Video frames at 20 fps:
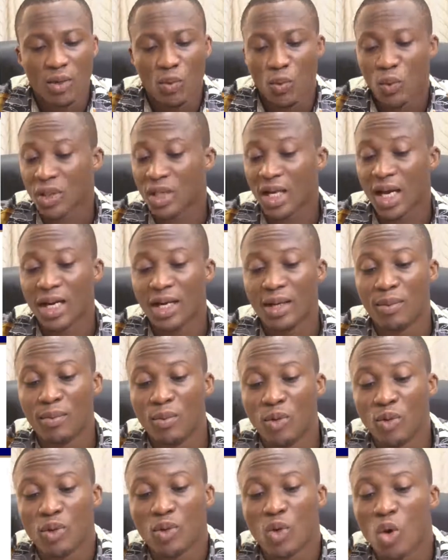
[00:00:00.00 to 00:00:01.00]
What are the
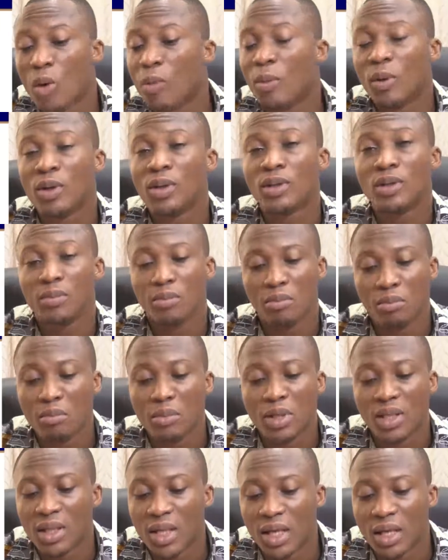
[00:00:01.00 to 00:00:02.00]
most common
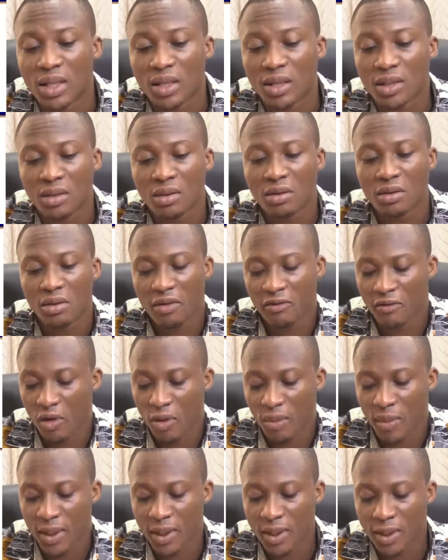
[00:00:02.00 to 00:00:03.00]
mistakes
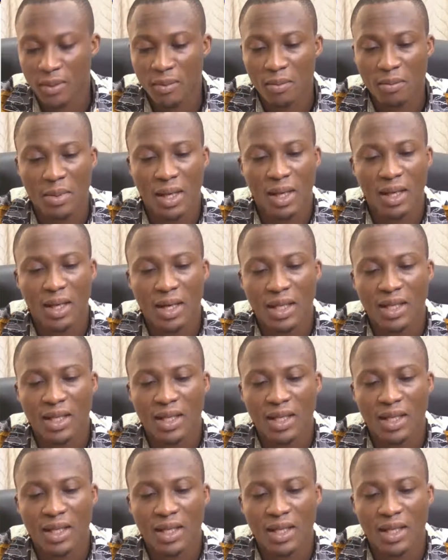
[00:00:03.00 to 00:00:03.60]
developers make?